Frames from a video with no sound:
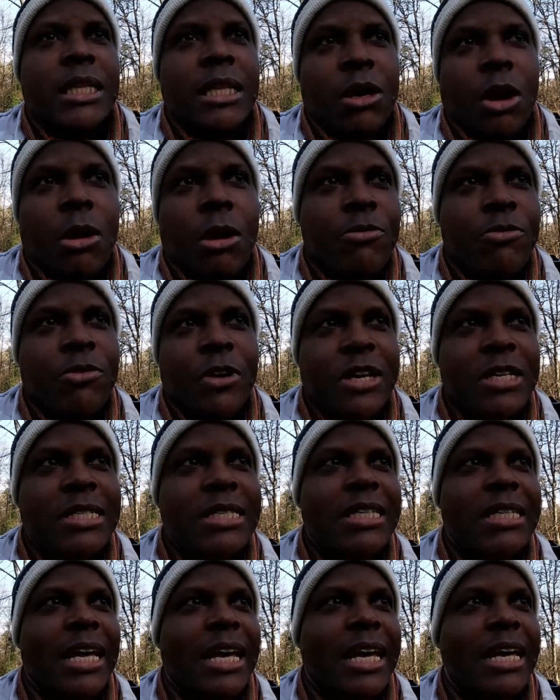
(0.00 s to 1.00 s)

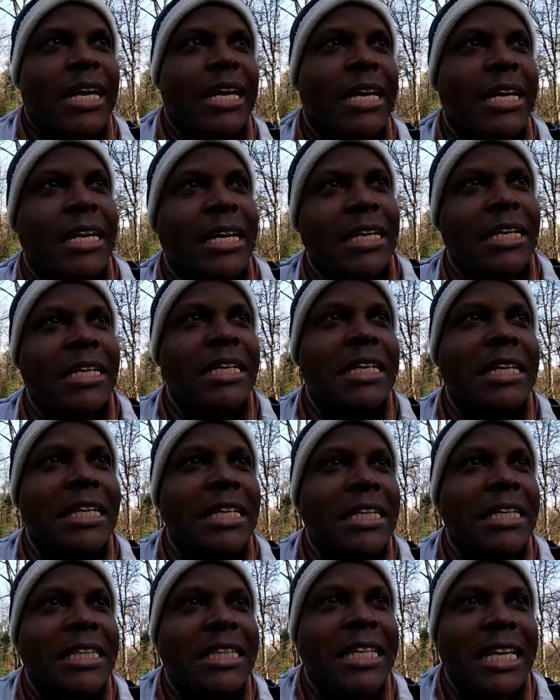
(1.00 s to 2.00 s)
obviously,
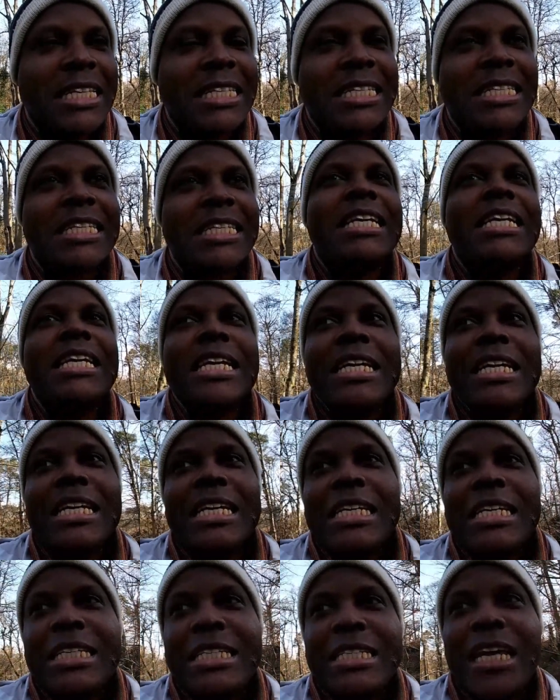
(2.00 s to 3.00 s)
this
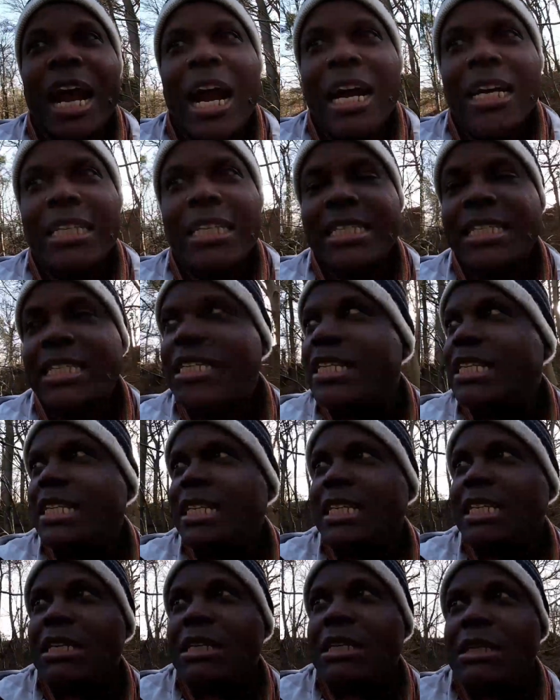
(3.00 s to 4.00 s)
starts
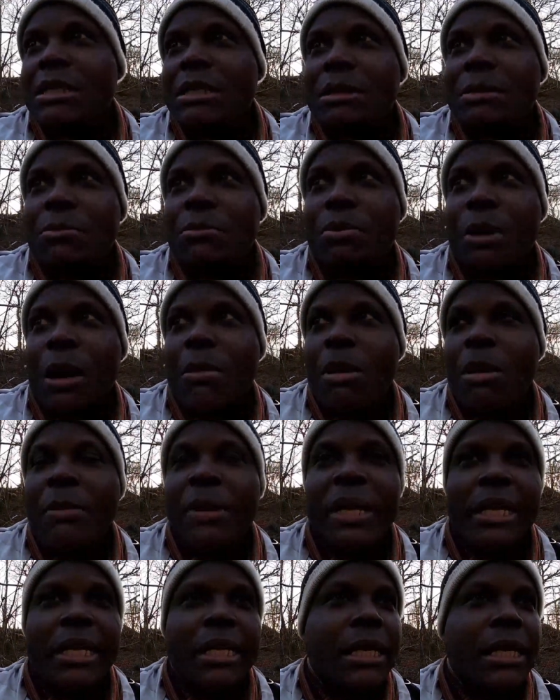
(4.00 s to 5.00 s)

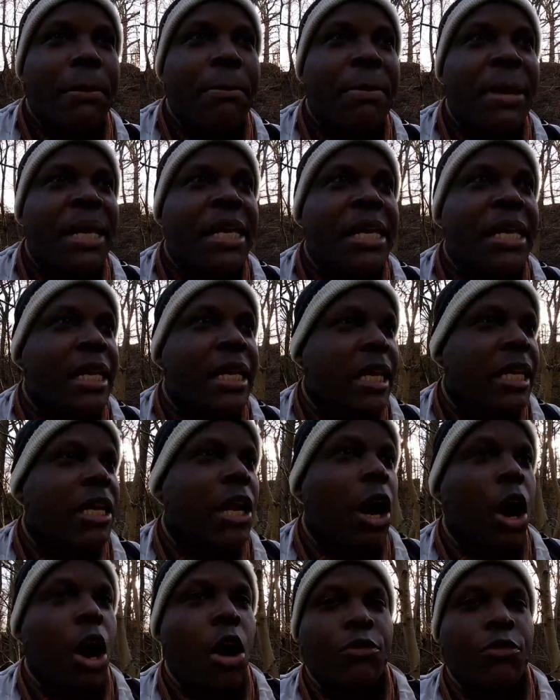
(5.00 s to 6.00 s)
probably the beginning
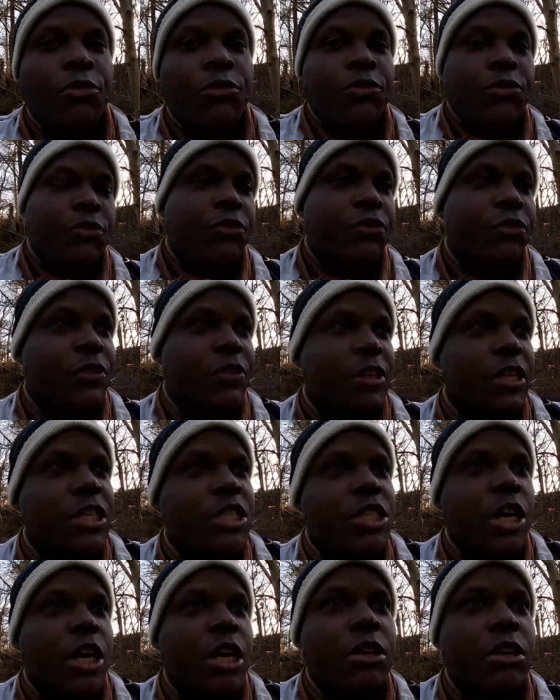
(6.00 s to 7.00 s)
of the
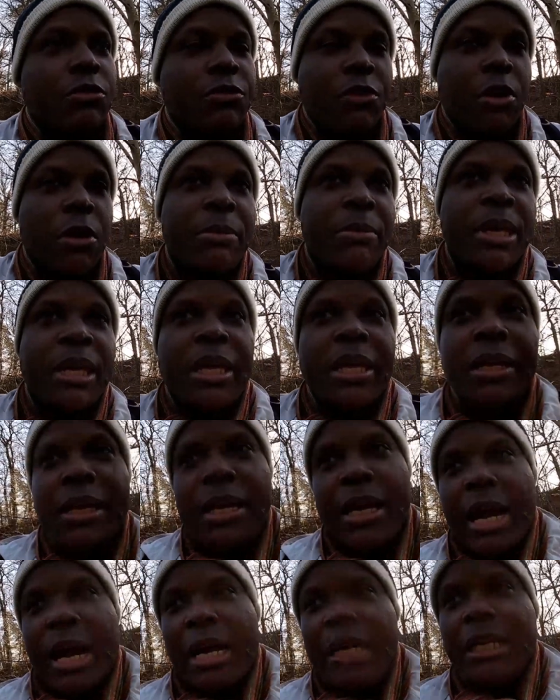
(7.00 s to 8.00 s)
journey for me.
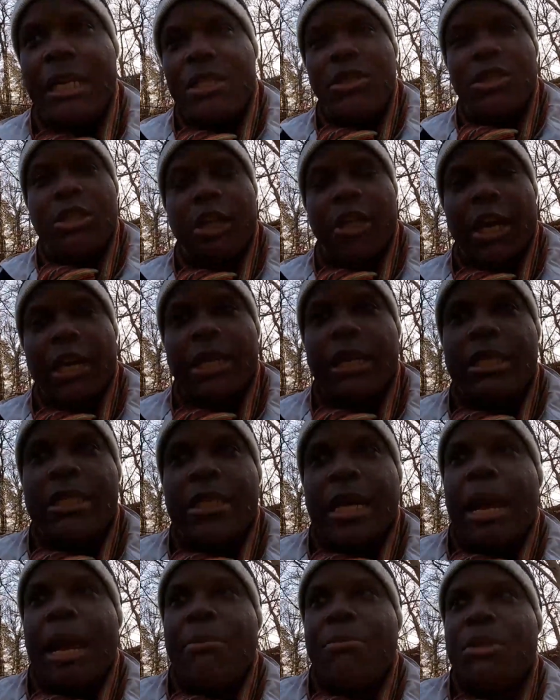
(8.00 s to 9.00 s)
I need to check the
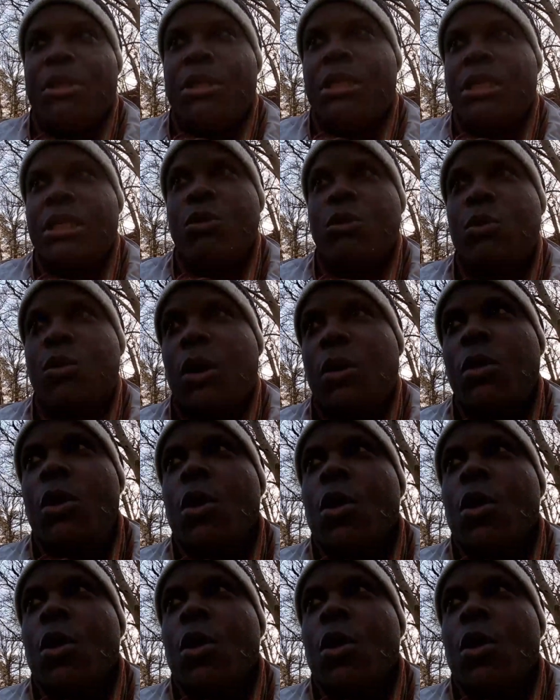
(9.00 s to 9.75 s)
time to see what,